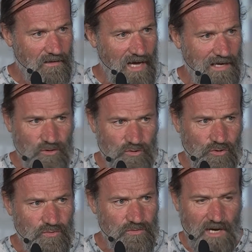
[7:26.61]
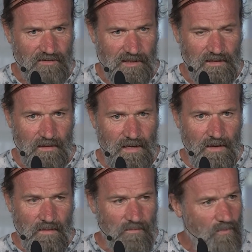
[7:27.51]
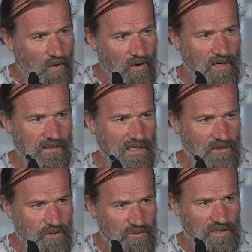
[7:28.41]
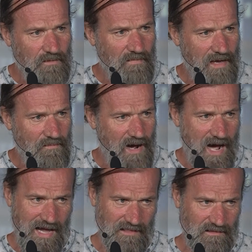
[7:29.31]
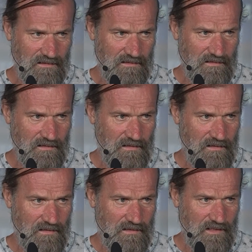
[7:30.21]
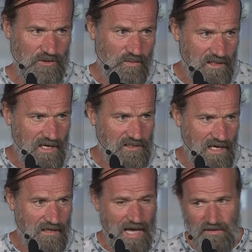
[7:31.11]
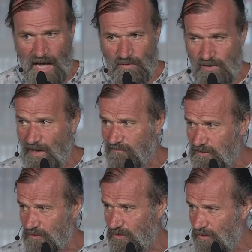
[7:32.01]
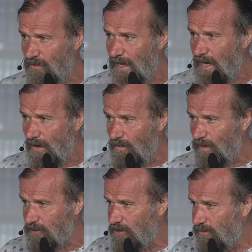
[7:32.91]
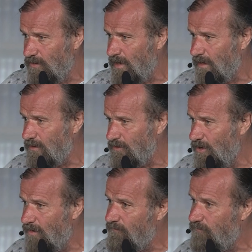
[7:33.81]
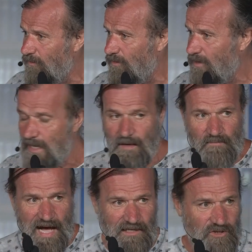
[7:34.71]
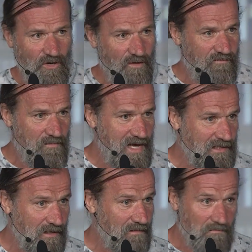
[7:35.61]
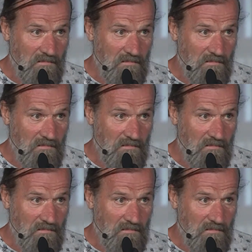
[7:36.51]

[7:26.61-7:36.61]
I could do nothing more than using my mind. That's what they said. And now you have to do what you are known for, mind over matter.